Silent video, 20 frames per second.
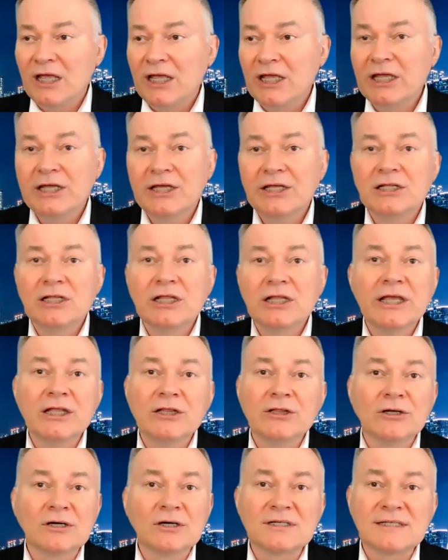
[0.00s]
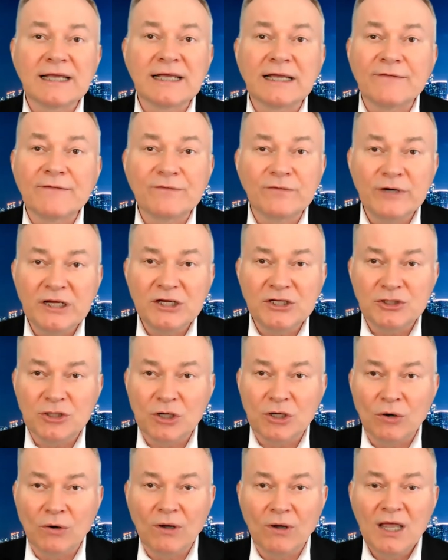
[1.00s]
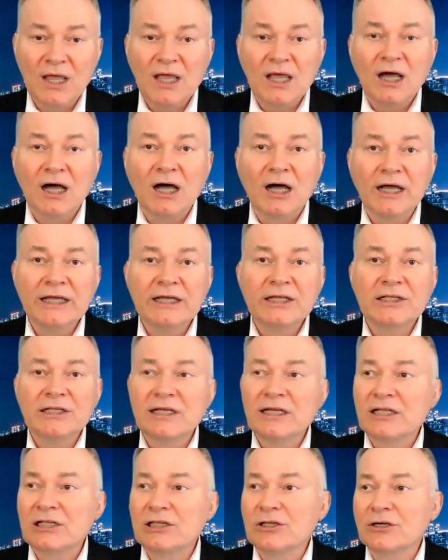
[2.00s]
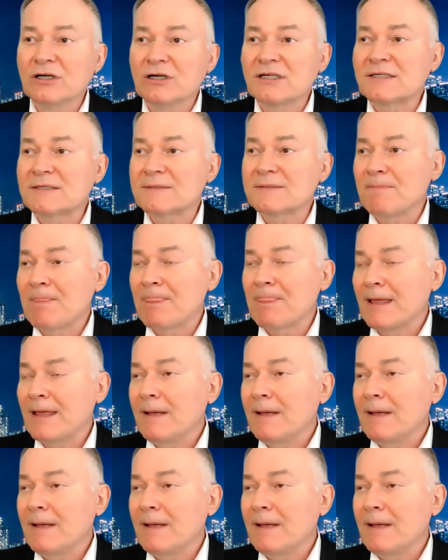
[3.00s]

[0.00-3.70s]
it, it looks like a freak show. Uh, it, it looks